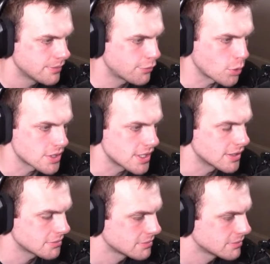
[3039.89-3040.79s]

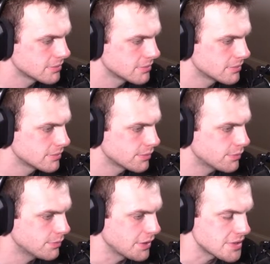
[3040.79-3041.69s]
14,
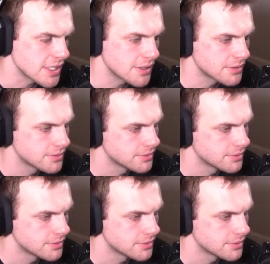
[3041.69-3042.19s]
15.